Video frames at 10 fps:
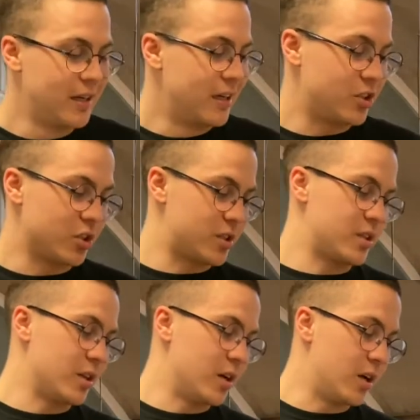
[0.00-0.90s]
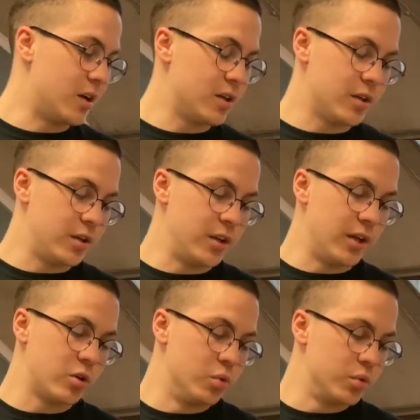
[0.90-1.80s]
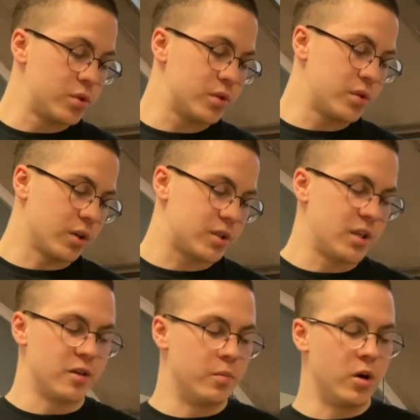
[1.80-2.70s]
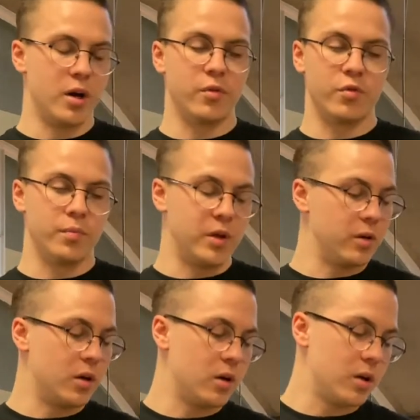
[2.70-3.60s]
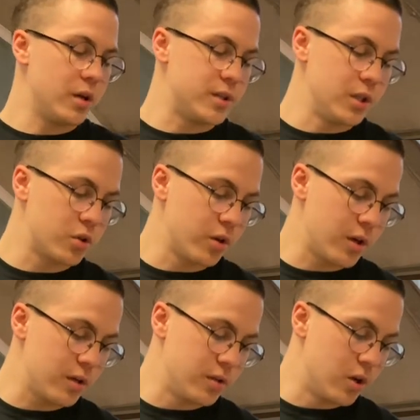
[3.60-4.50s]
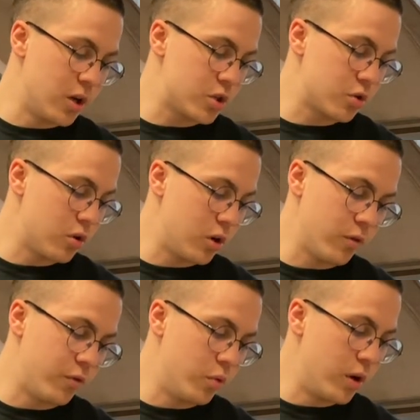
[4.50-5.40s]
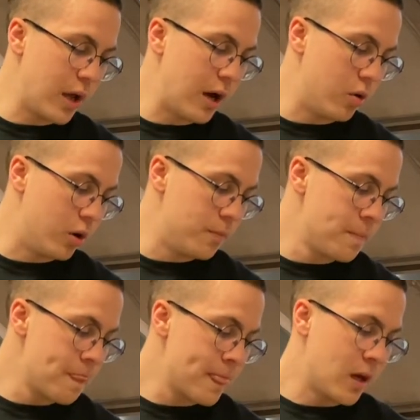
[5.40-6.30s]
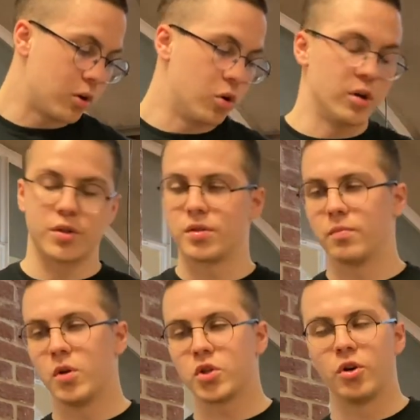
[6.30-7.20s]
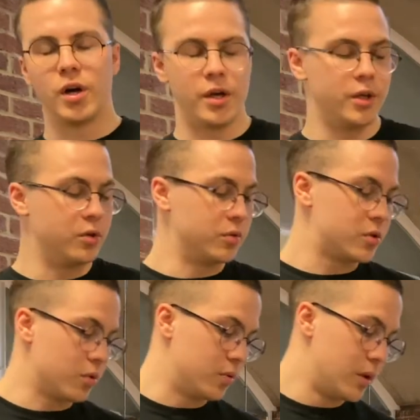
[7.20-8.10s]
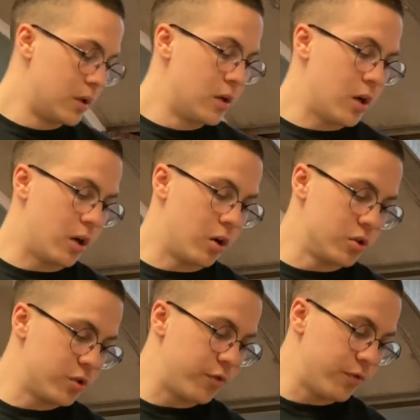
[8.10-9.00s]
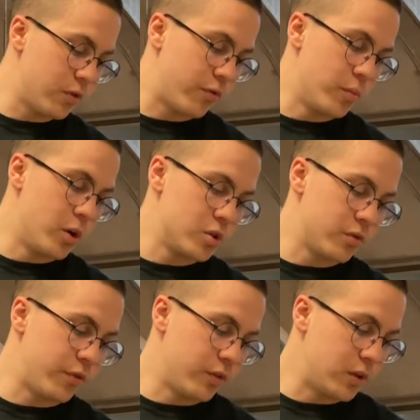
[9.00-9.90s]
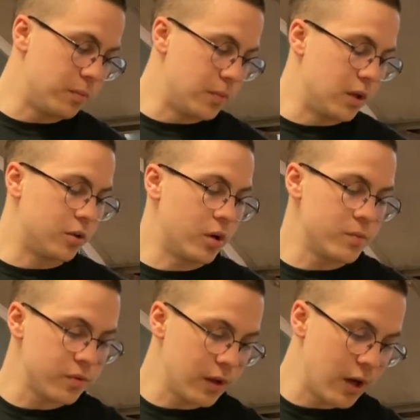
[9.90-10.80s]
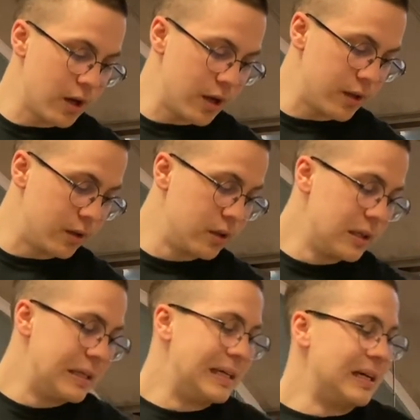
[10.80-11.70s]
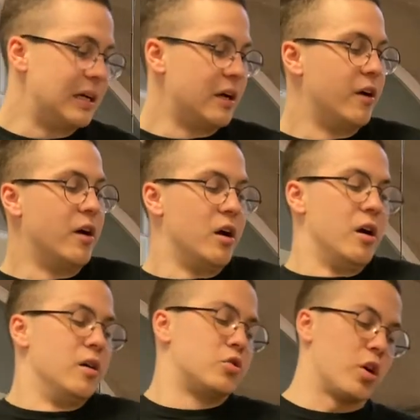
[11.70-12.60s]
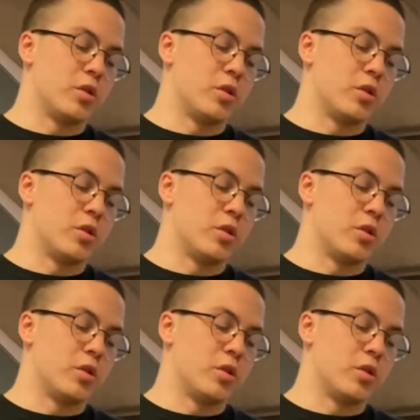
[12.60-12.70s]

Just nickel succinimide with acetonitrile for 1 hour, and got a much higher yield, so from 115 milligrams of that, and then tried